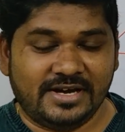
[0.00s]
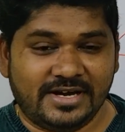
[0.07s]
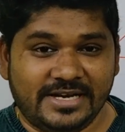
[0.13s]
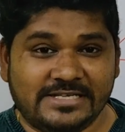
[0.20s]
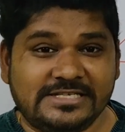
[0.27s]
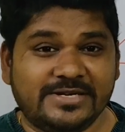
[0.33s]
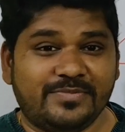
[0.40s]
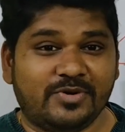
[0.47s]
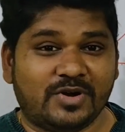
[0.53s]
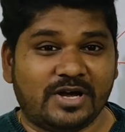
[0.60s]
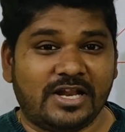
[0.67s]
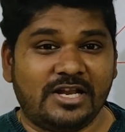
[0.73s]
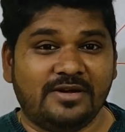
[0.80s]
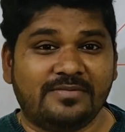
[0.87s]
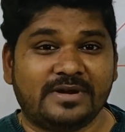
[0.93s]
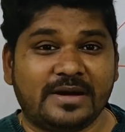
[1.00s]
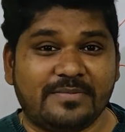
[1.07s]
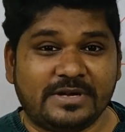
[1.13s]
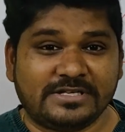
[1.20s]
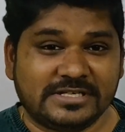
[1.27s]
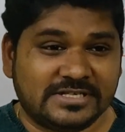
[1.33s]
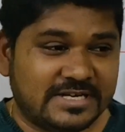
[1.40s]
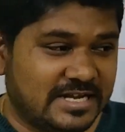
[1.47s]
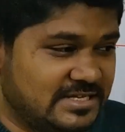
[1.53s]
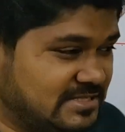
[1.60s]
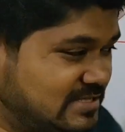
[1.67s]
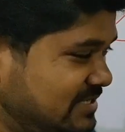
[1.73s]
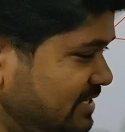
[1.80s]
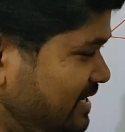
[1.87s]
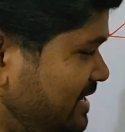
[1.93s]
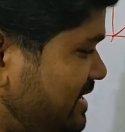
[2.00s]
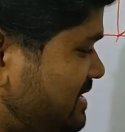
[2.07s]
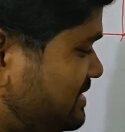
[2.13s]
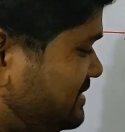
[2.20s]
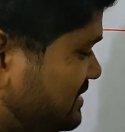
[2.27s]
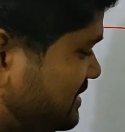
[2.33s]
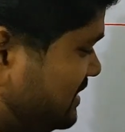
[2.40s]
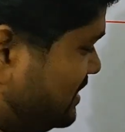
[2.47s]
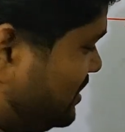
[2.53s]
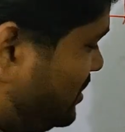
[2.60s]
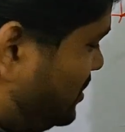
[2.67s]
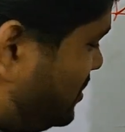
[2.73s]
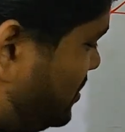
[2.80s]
Reciprocal of capacitance is